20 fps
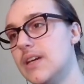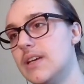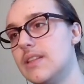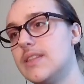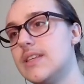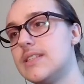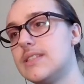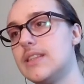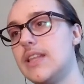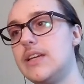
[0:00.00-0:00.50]

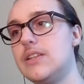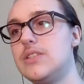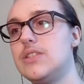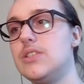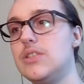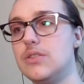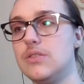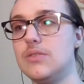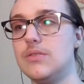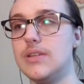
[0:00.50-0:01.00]
This led
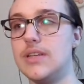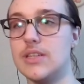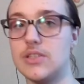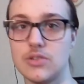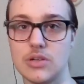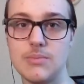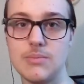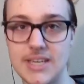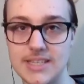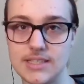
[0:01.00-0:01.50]
to
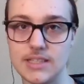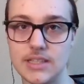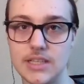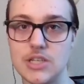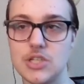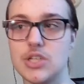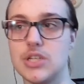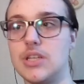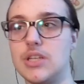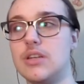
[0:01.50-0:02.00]
extreme
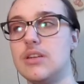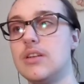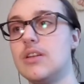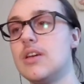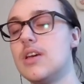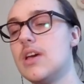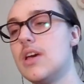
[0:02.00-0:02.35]
isolation.